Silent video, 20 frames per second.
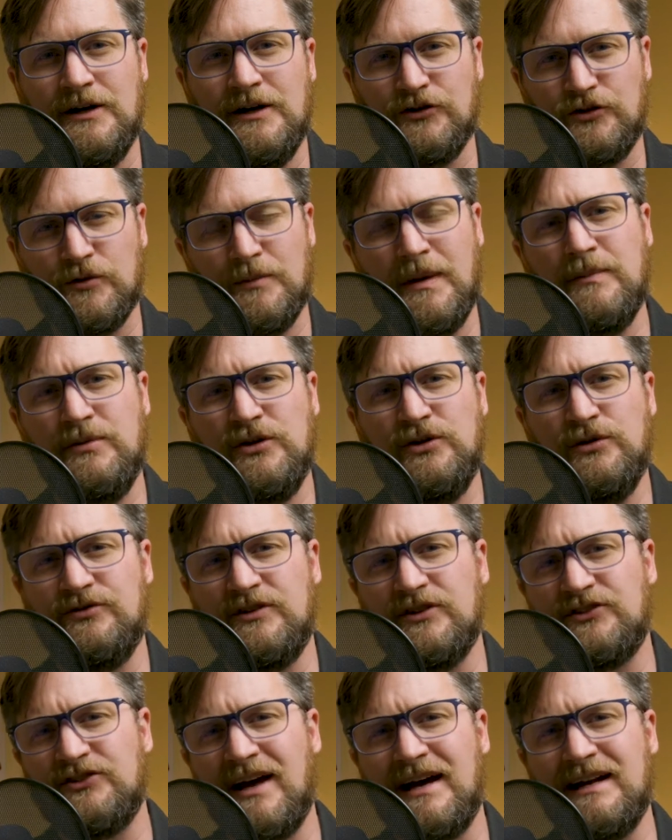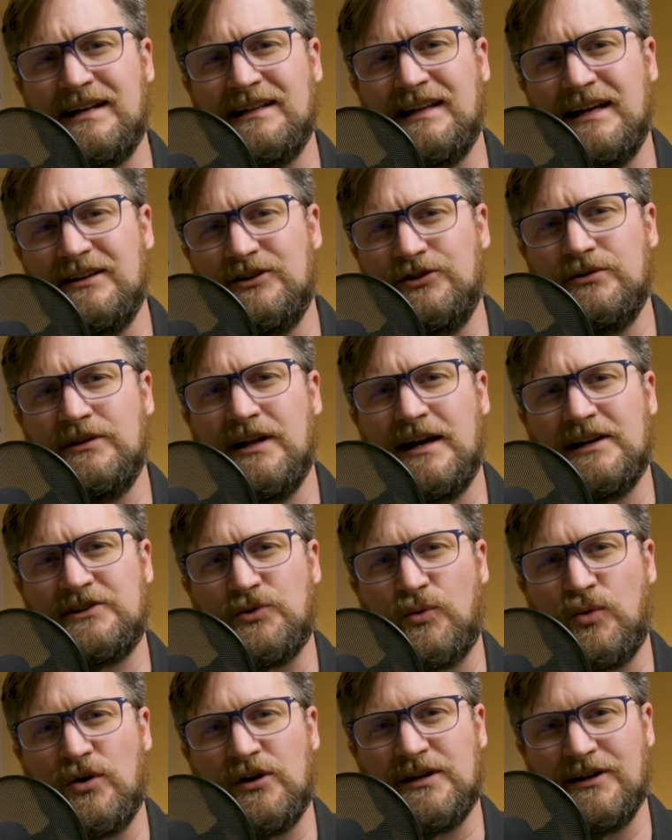So maybe you've decided that you'd like to
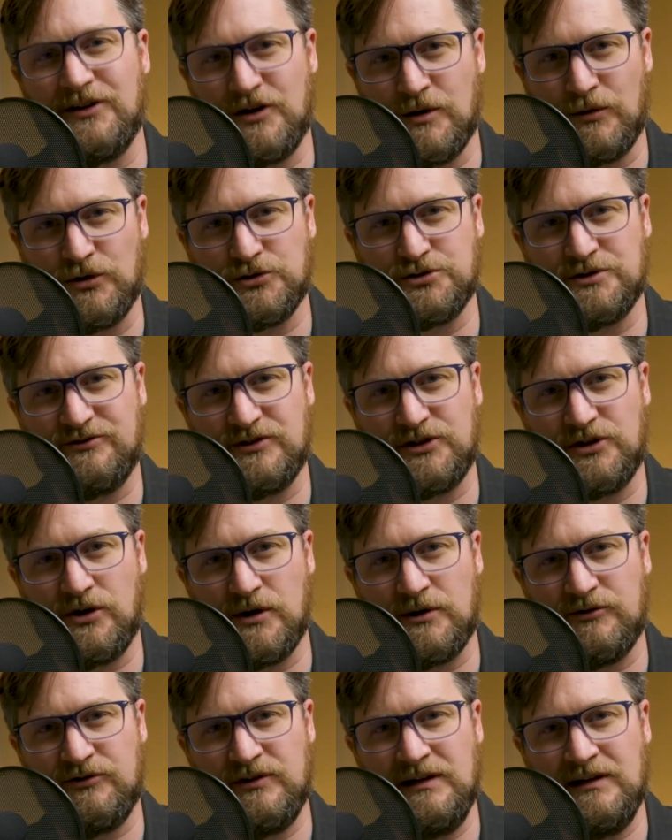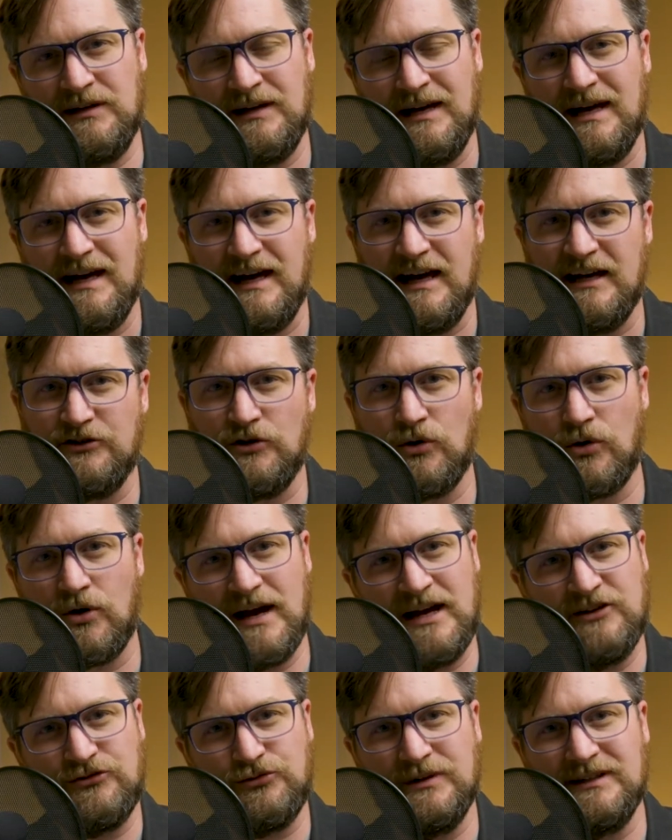work in commercial photography, and your
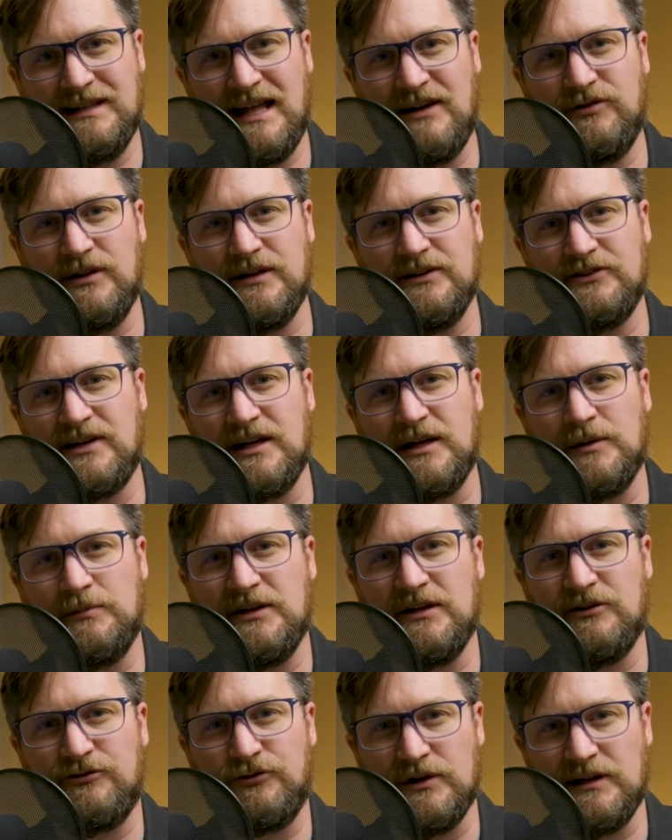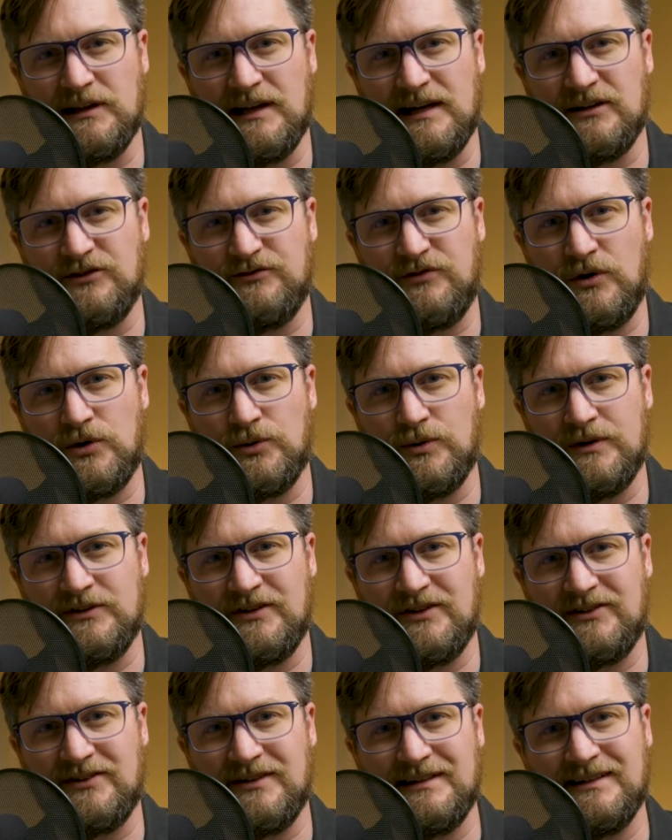entry level is going to be a freelance photo
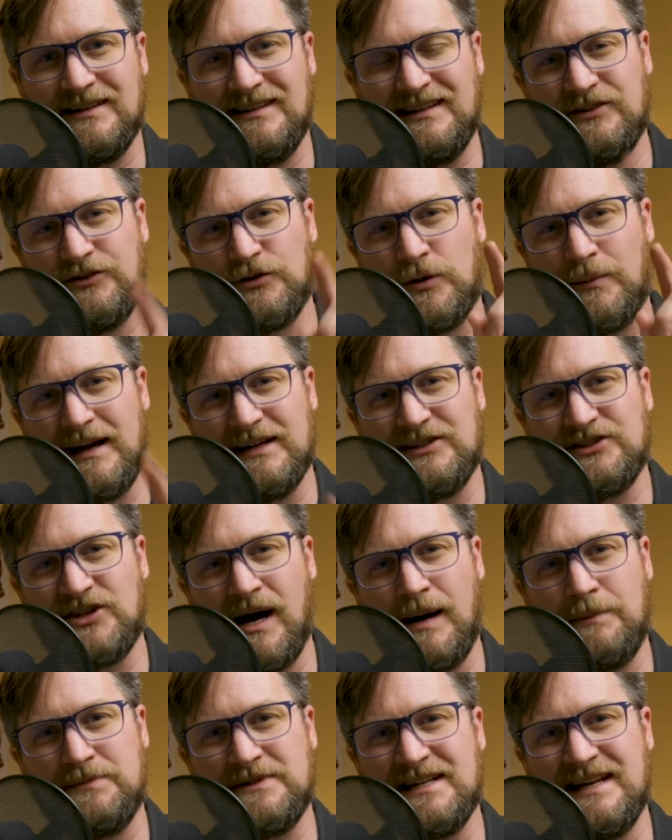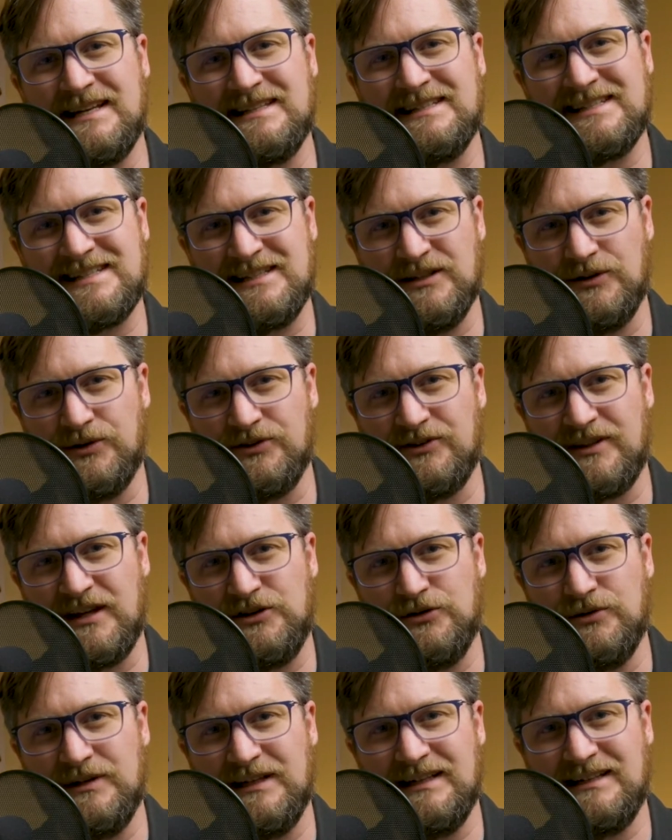assistant. These are my top 10 skills that
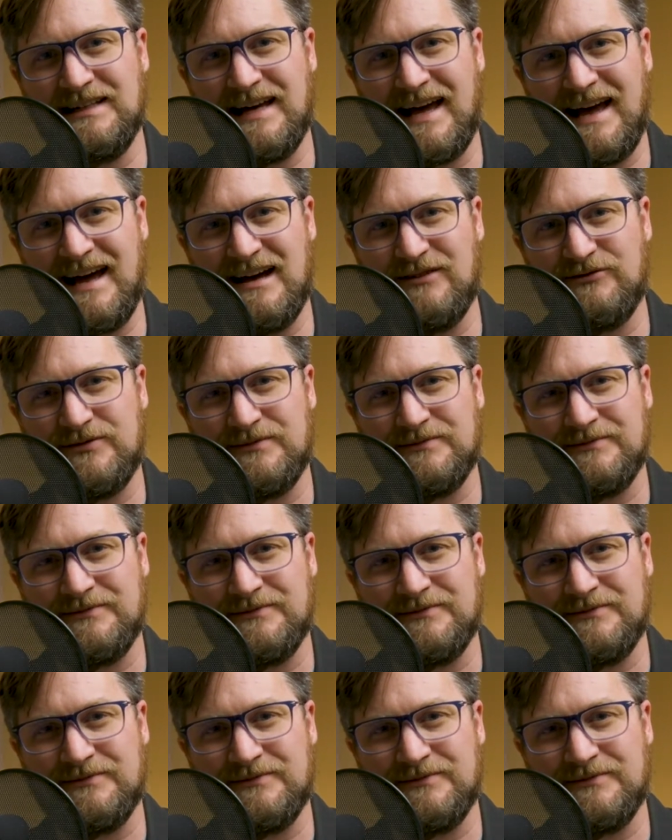you need to have.